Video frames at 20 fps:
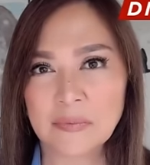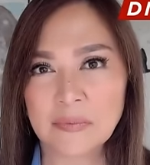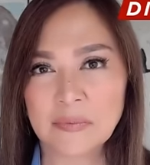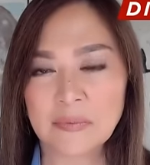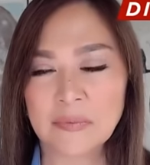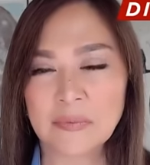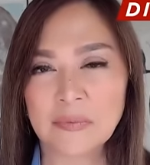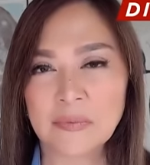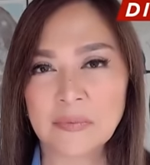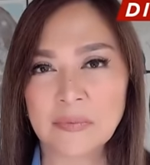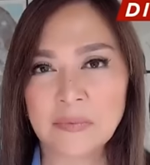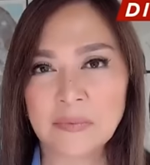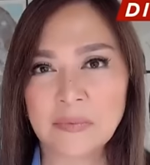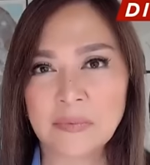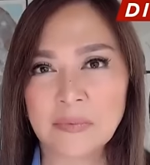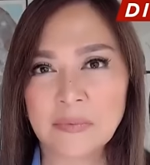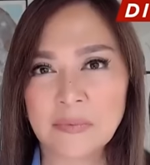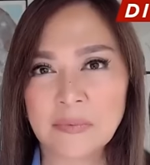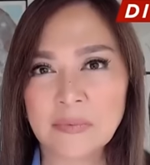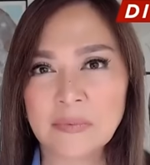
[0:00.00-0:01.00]

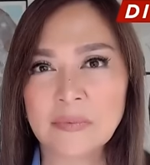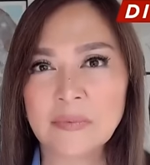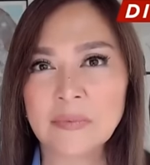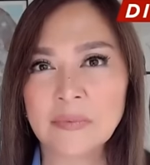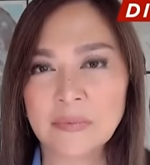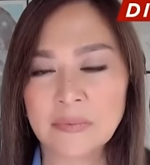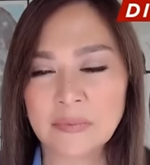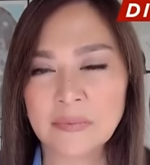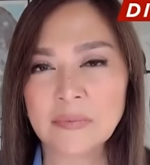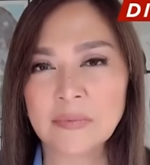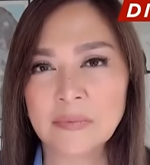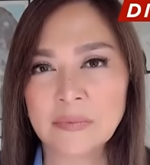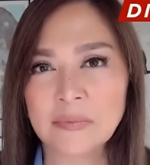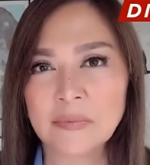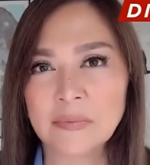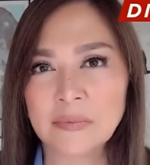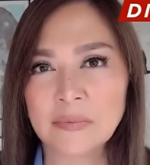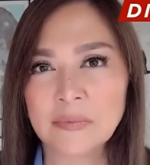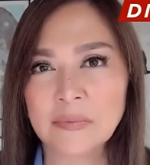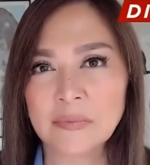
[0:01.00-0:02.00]

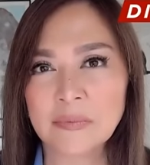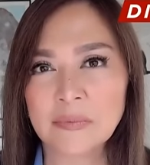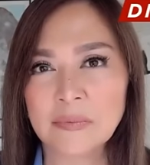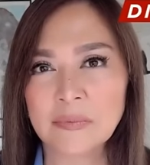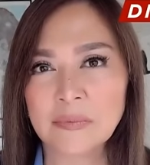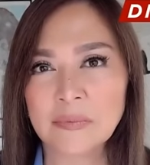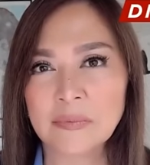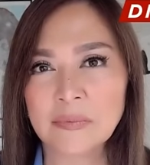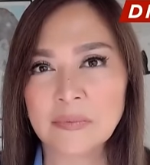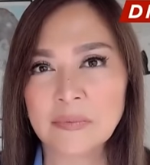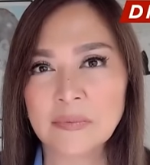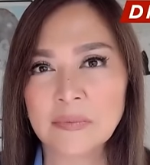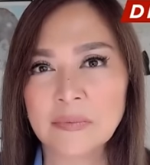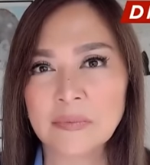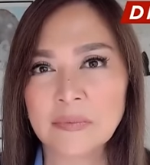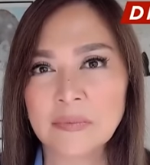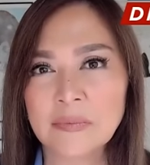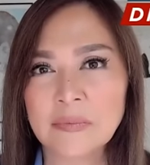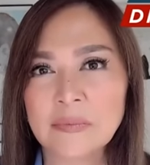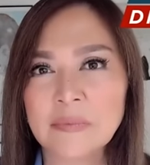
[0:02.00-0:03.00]

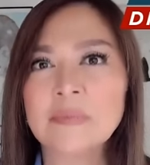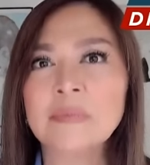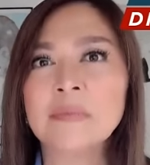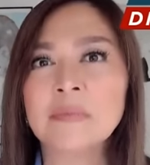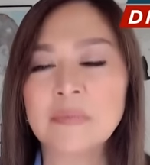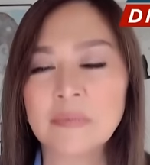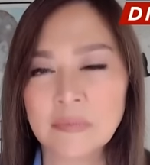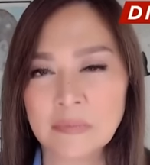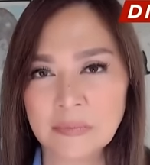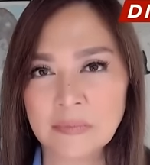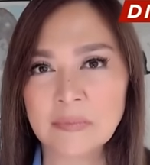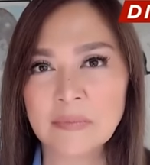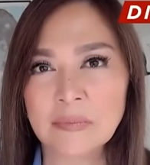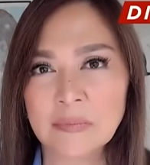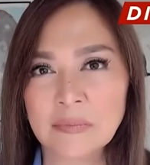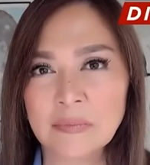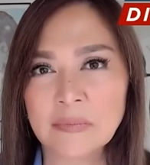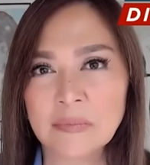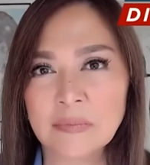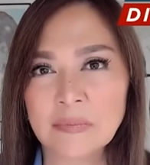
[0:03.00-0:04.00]

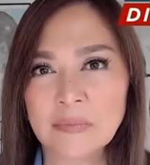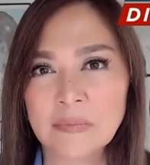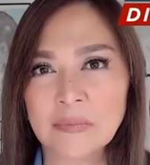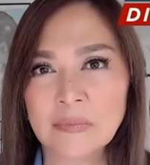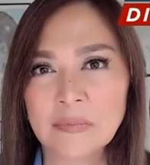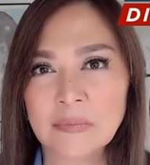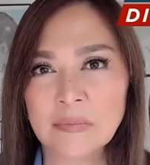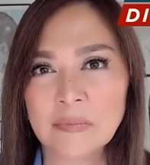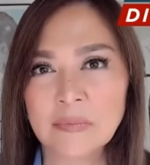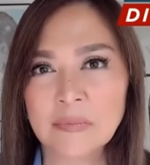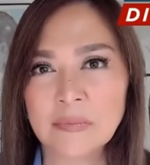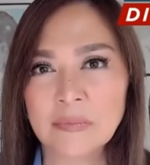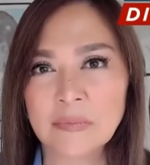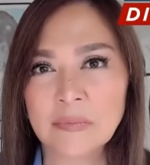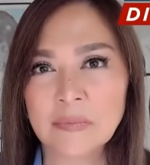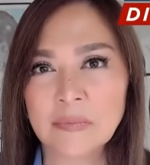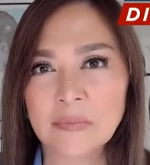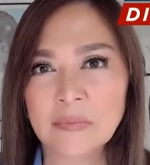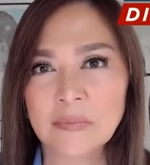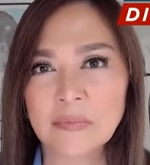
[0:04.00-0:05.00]

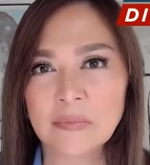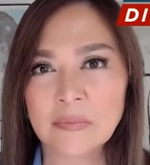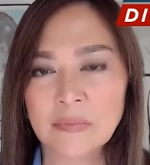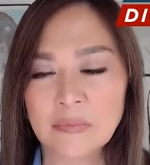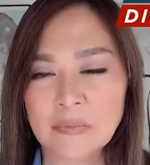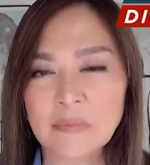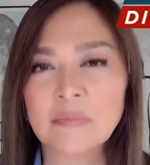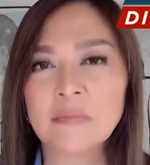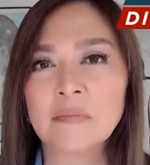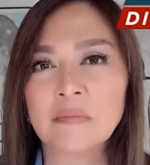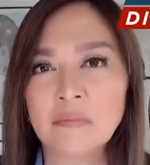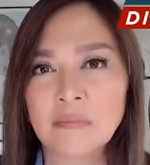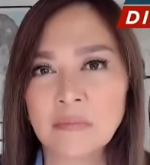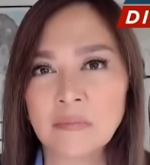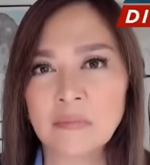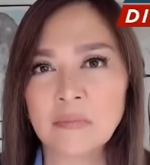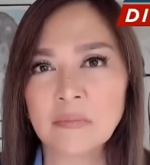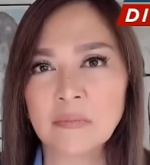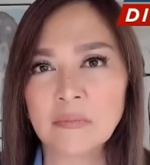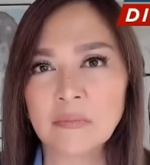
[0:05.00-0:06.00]

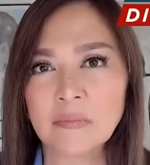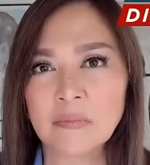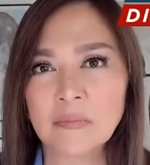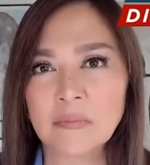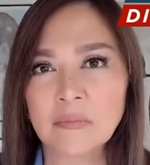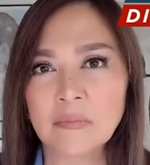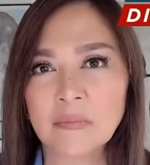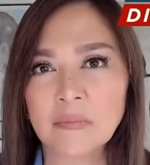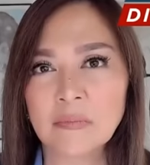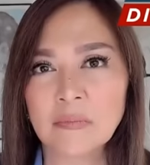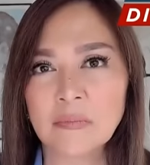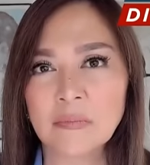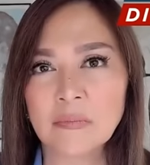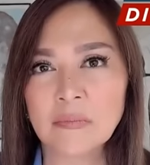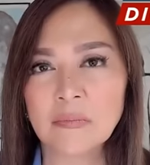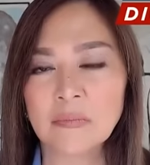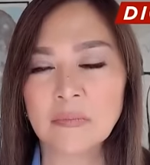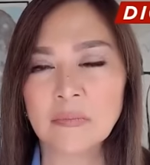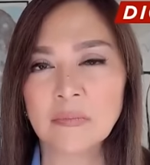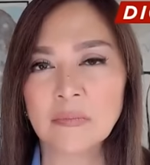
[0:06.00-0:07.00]

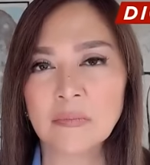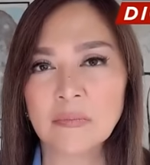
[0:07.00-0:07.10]
The person shown says nothing.